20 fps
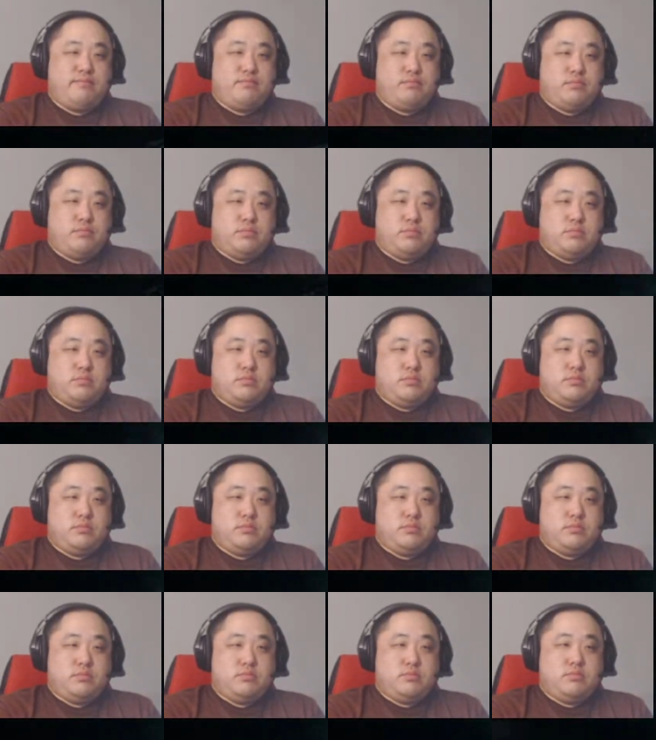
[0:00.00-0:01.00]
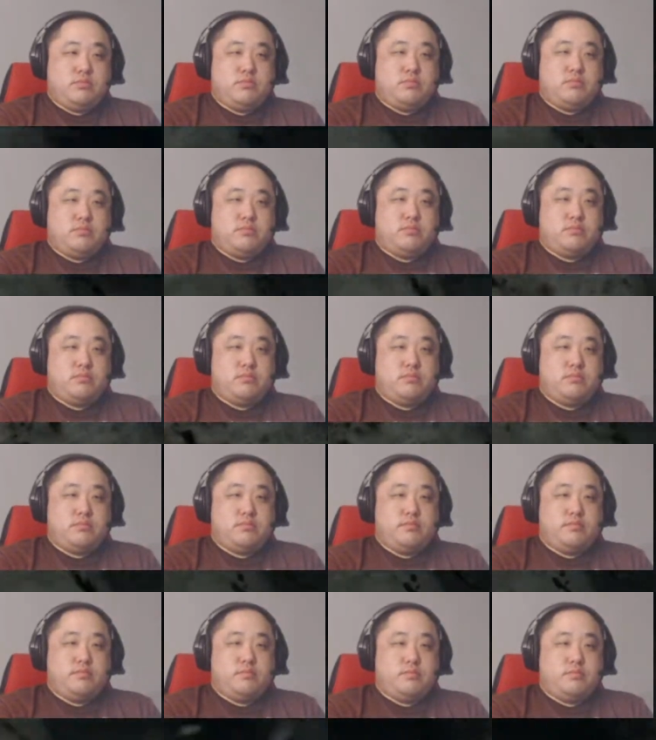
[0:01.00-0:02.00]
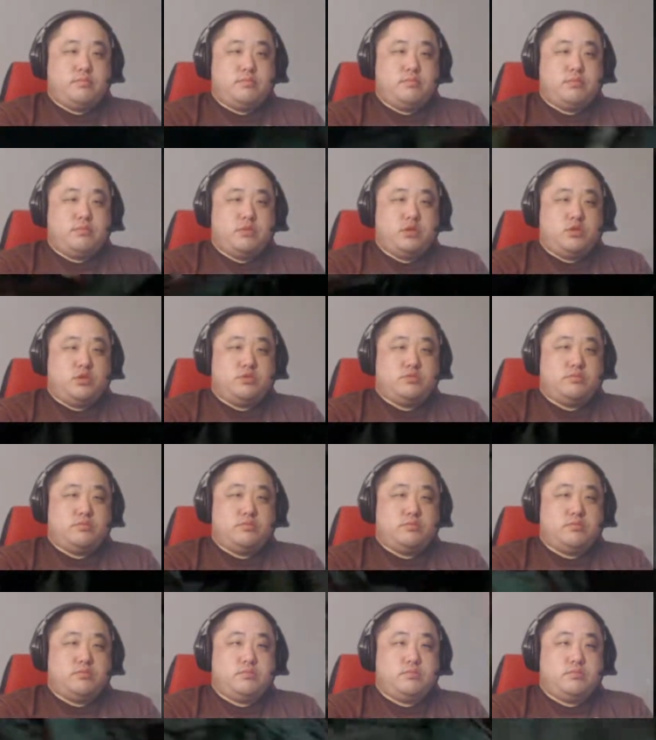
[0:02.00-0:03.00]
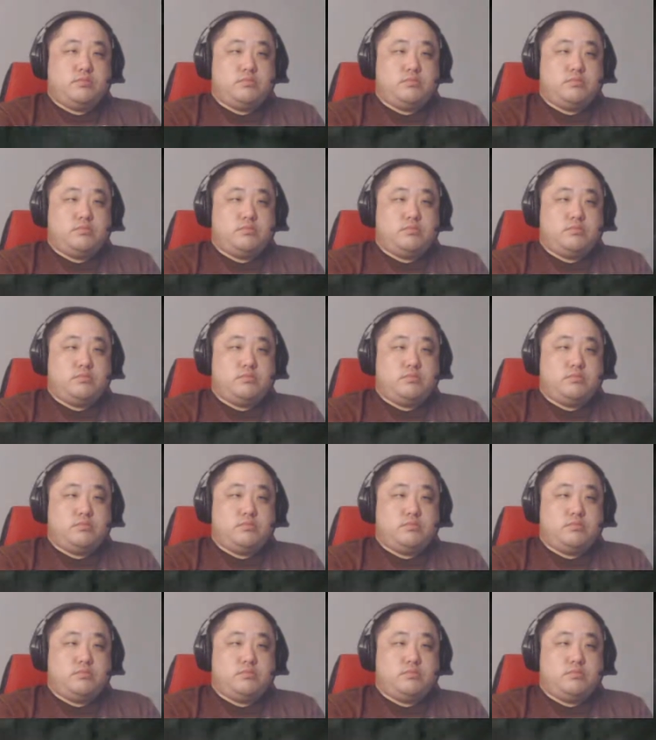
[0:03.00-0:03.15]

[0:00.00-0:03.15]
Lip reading: Nothing is said.